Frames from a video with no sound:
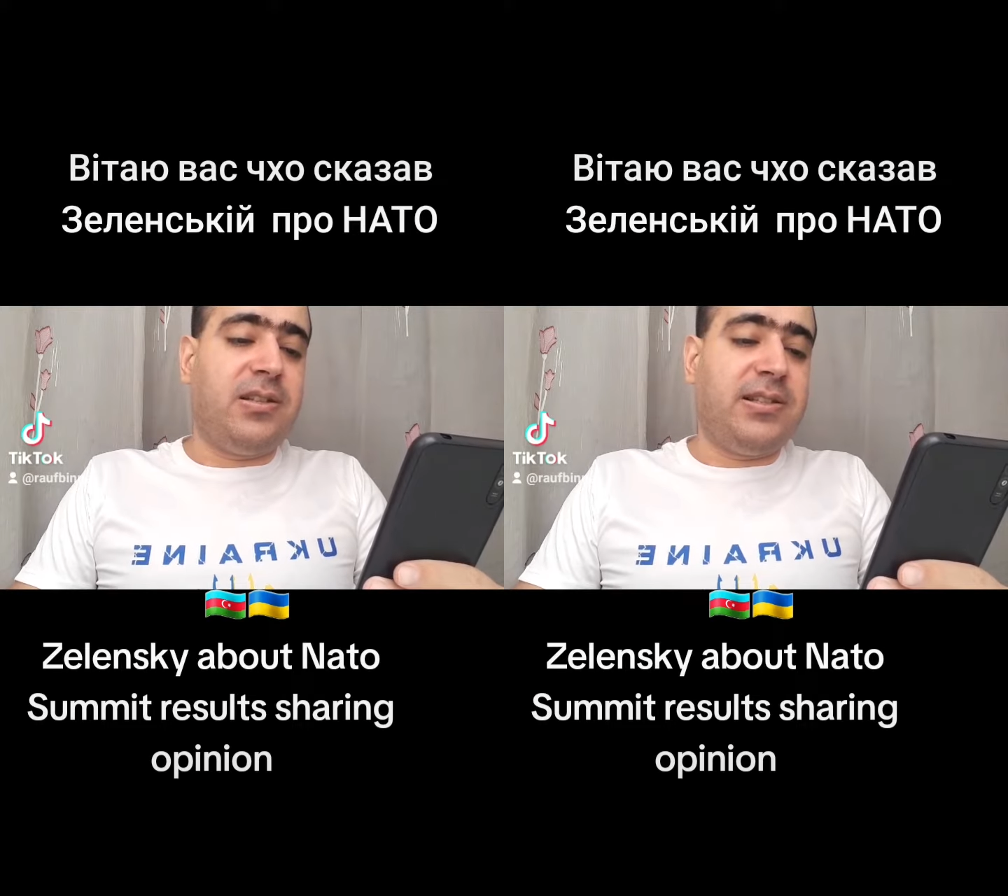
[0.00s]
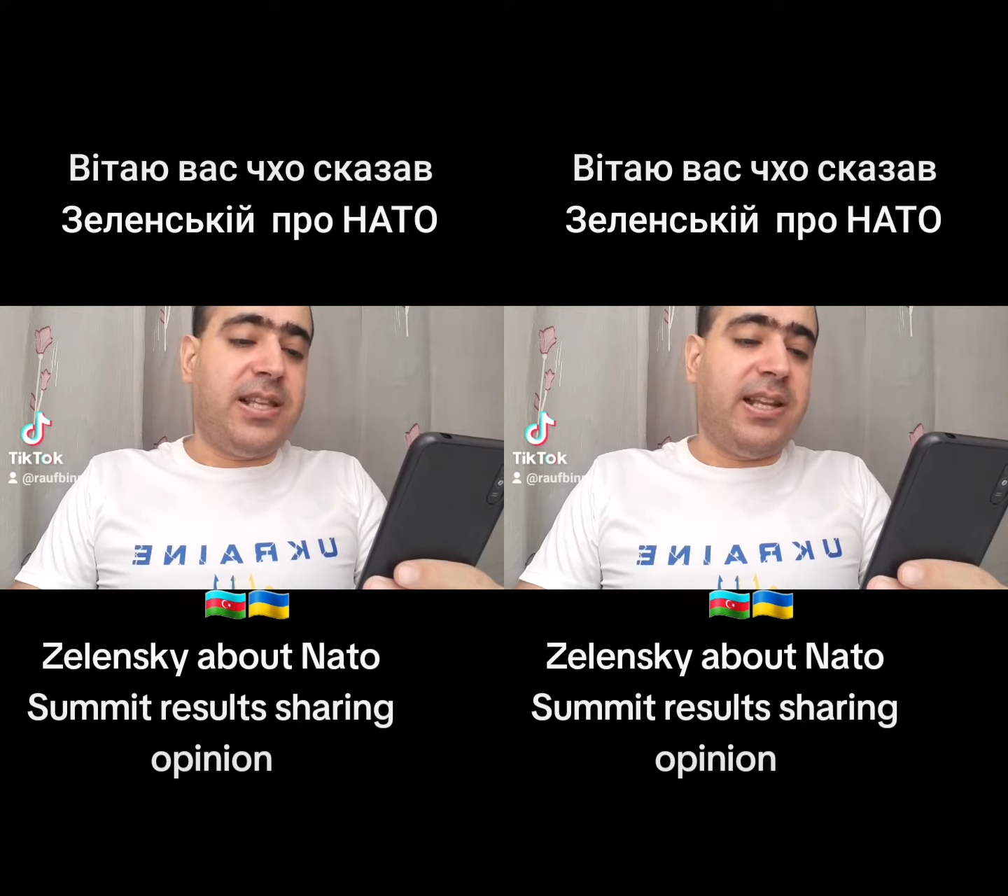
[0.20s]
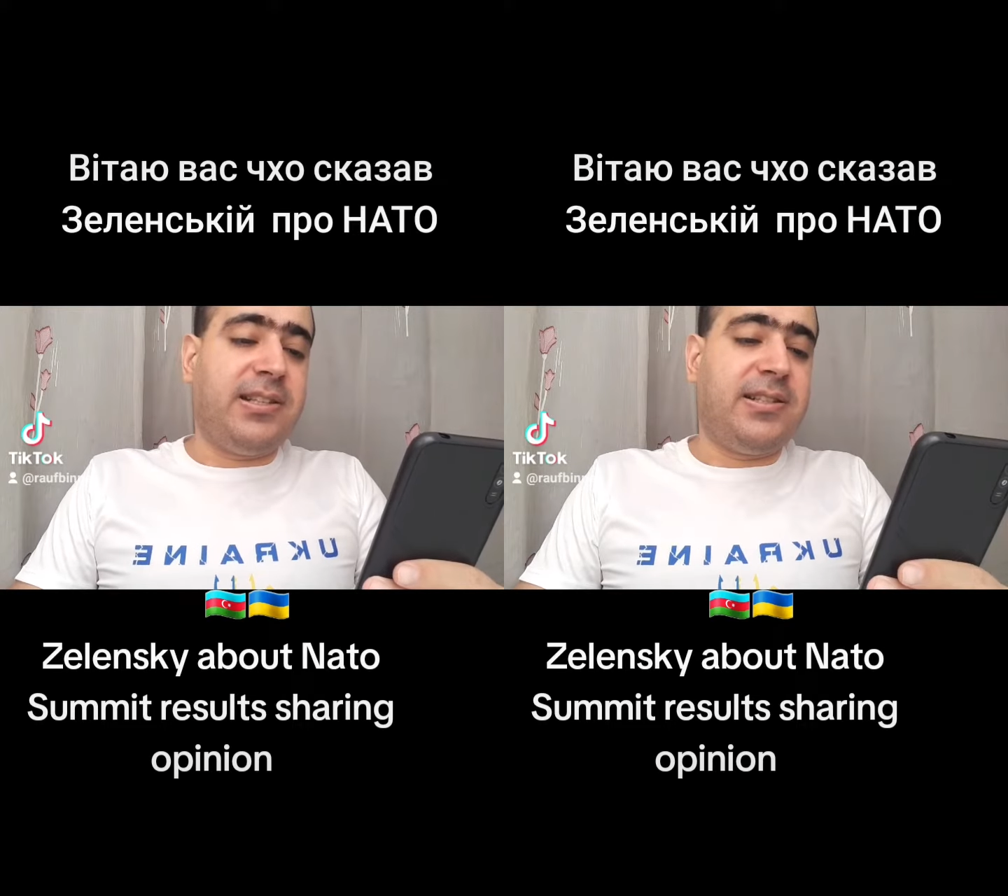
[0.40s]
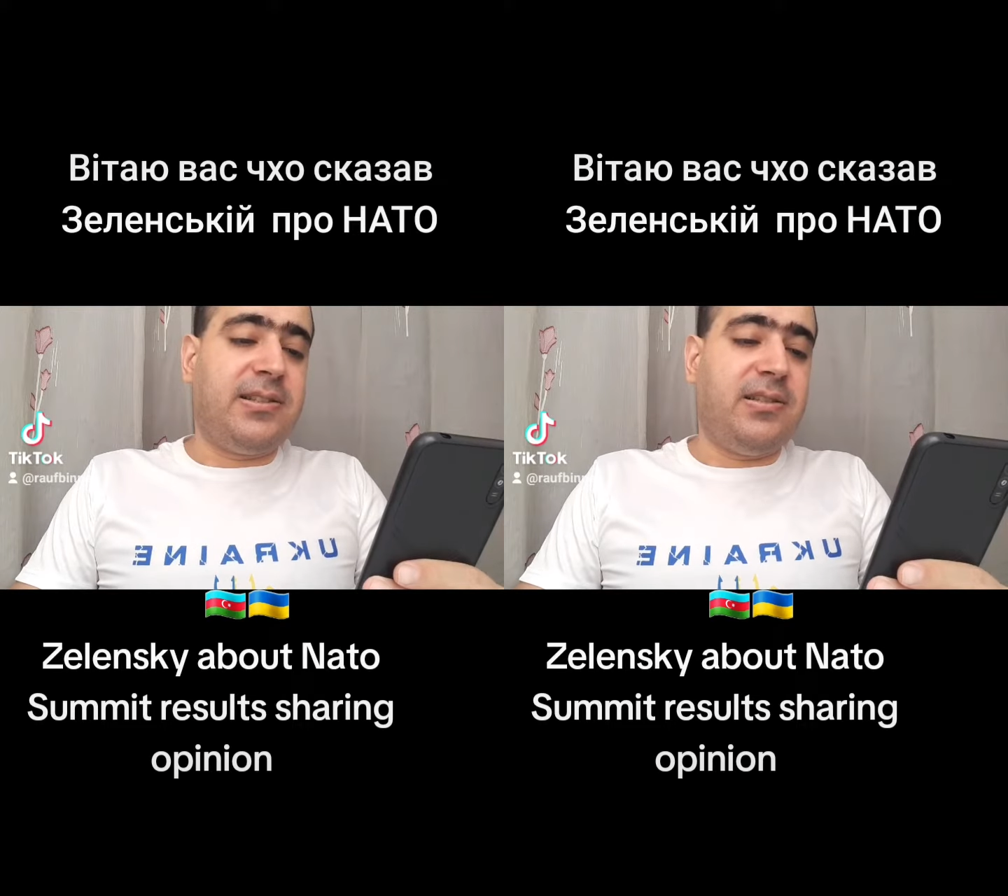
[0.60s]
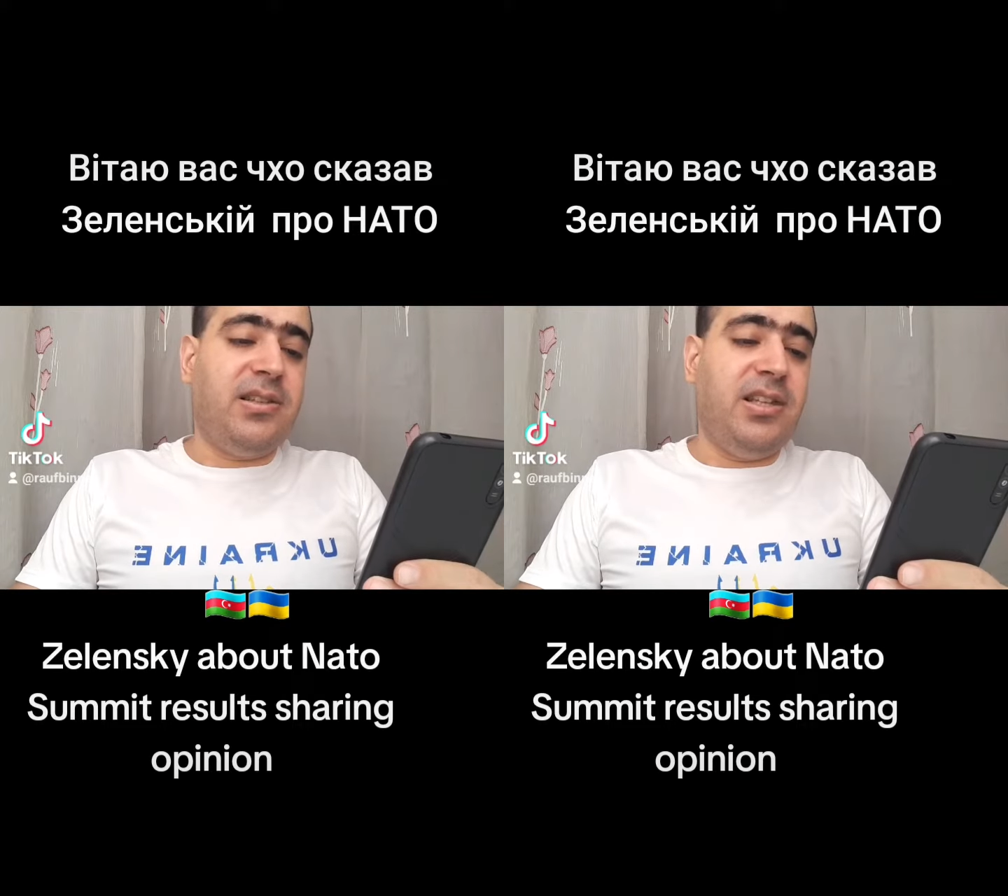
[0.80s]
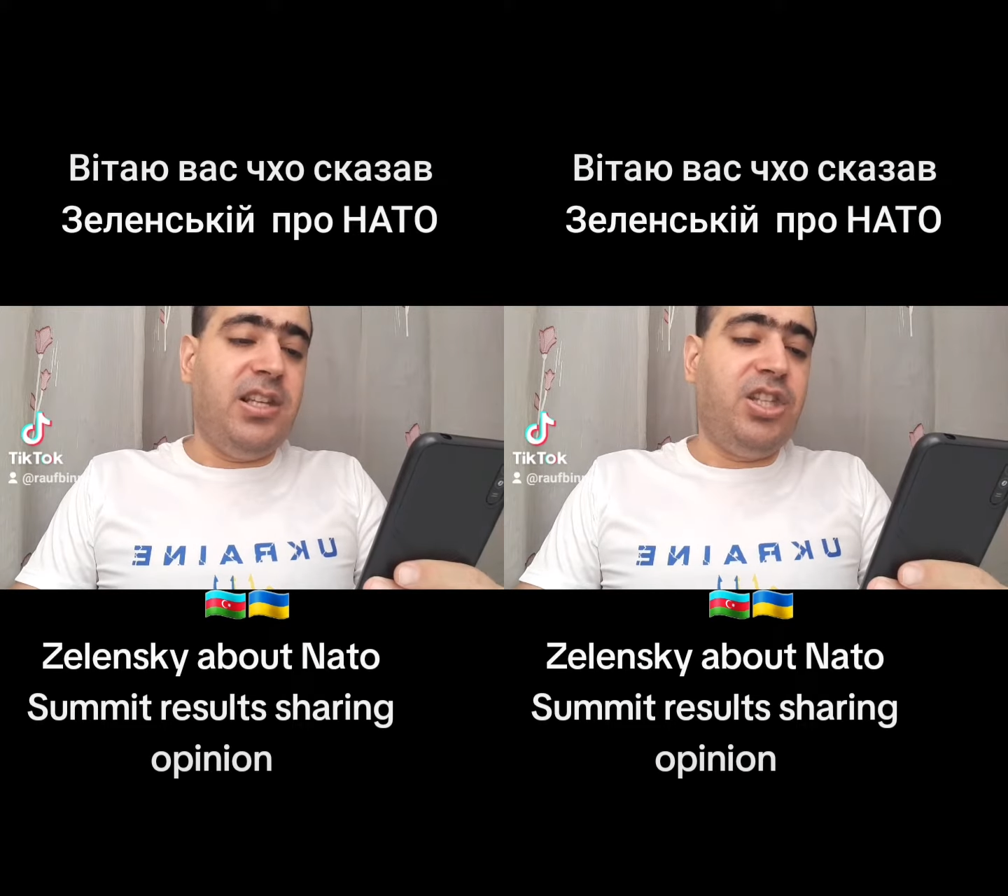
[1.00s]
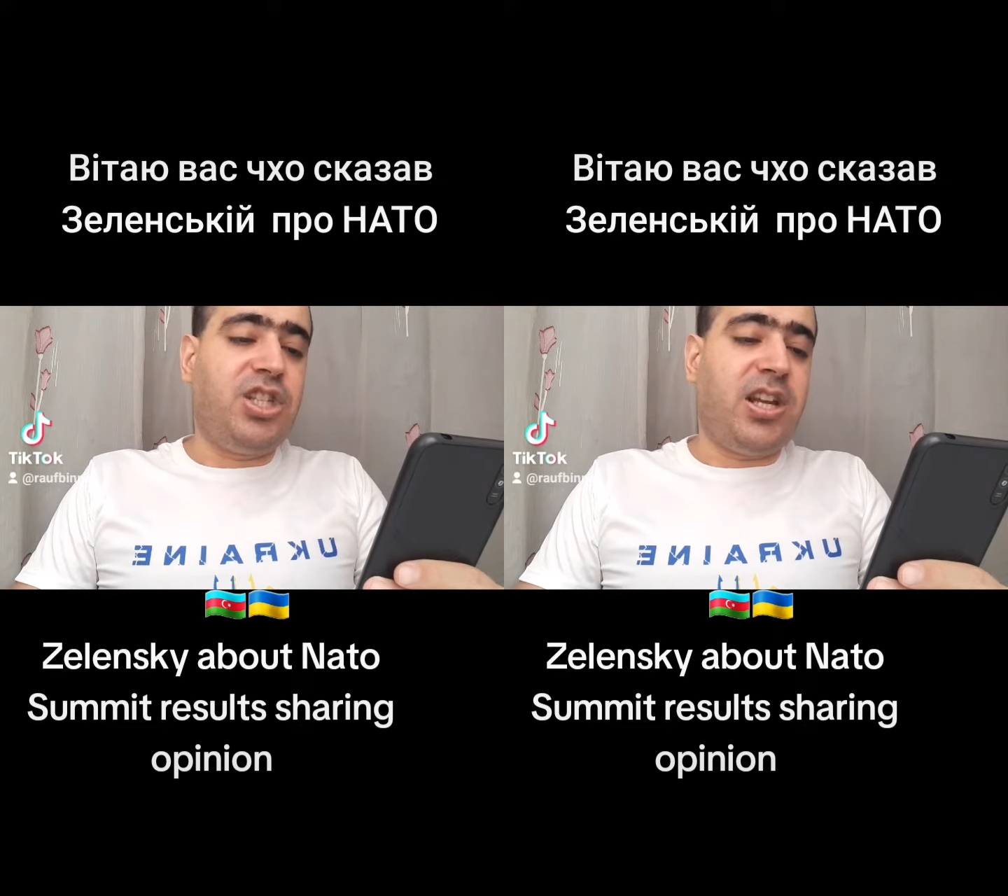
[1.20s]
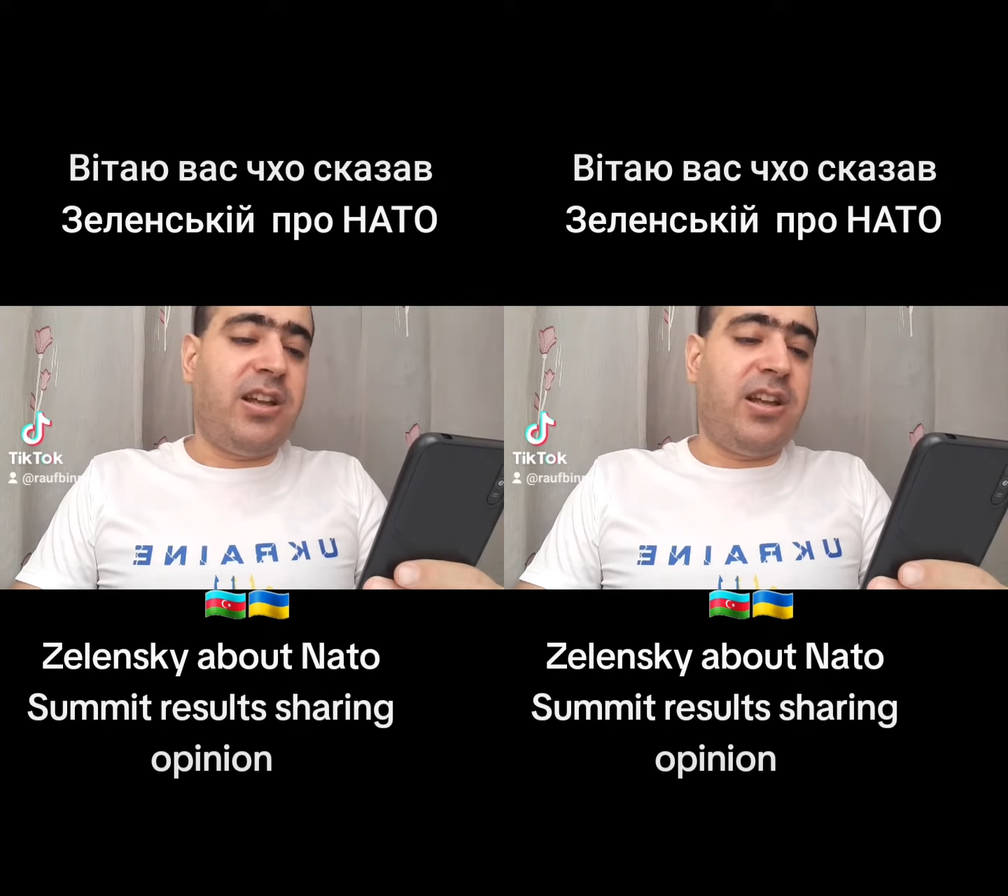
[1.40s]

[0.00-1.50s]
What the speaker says: thanks each